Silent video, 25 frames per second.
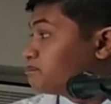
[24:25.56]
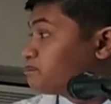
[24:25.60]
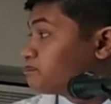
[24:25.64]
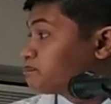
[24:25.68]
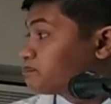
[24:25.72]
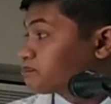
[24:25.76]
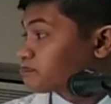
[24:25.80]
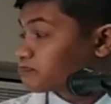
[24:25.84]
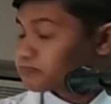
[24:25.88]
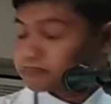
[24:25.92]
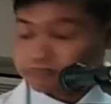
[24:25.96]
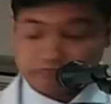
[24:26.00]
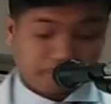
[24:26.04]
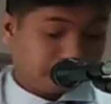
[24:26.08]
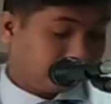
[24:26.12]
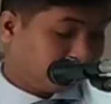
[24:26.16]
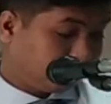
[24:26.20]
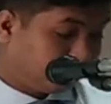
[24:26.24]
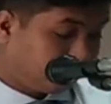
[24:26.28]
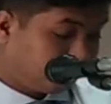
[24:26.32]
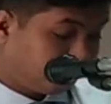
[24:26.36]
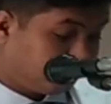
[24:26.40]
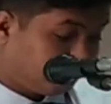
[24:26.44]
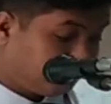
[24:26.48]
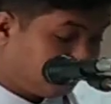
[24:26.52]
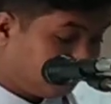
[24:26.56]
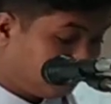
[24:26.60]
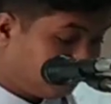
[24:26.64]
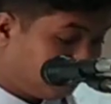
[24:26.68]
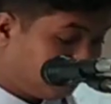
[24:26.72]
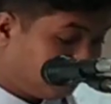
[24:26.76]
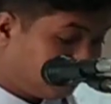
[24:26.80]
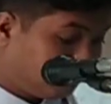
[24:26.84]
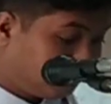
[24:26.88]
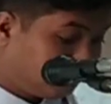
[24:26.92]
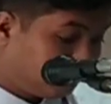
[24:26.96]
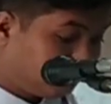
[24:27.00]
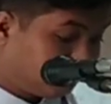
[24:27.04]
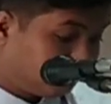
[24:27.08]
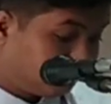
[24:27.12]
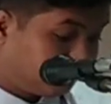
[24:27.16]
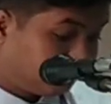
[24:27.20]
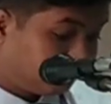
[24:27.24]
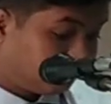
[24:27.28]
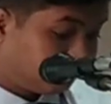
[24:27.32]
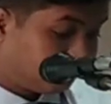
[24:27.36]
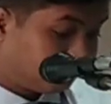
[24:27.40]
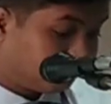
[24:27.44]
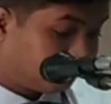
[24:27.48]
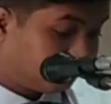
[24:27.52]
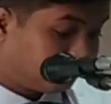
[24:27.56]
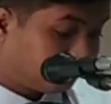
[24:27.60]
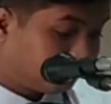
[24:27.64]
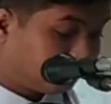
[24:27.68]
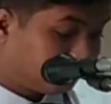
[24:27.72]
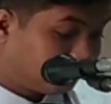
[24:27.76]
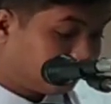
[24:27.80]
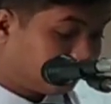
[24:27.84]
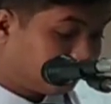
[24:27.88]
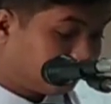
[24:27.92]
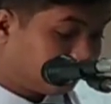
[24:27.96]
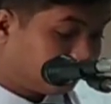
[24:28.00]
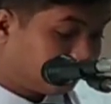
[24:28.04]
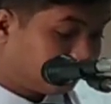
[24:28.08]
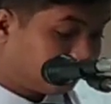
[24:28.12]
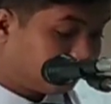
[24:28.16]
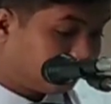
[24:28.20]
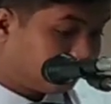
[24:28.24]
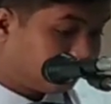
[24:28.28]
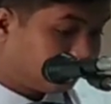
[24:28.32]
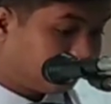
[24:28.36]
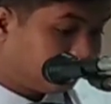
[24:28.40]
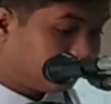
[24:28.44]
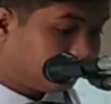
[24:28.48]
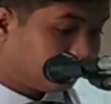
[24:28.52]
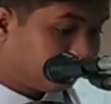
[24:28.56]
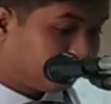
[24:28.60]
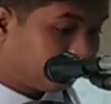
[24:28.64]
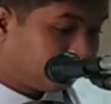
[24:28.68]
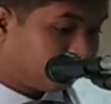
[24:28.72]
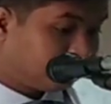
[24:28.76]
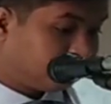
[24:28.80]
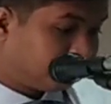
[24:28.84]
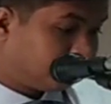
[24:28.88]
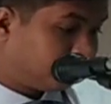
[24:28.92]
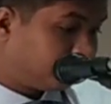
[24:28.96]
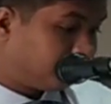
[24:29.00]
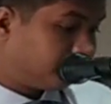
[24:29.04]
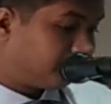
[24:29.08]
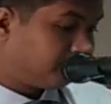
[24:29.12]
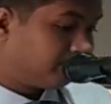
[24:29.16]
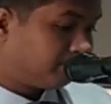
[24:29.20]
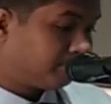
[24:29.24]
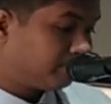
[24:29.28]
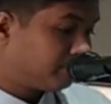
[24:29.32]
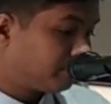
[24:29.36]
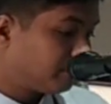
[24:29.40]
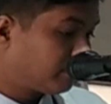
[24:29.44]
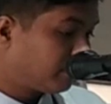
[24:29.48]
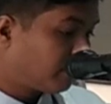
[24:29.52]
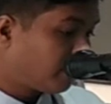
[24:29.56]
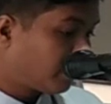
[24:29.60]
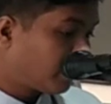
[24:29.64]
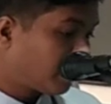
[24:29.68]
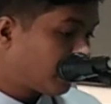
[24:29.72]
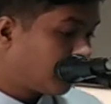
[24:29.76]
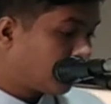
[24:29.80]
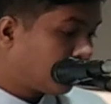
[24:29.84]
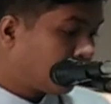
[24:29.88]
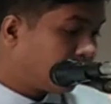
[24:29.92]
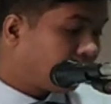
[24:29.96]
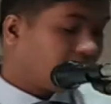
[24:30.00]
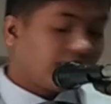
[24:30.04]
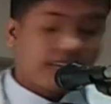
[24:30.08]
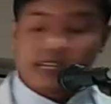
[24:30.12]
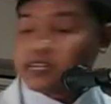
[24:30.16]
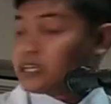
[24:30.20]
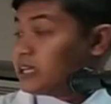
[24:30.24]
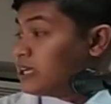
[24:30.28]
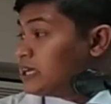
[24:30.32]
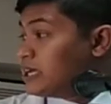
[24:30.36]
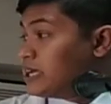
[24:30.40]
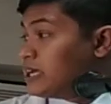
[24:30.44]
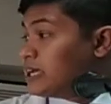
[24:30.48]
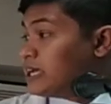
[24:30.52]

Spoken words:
No one is speaking in this clip.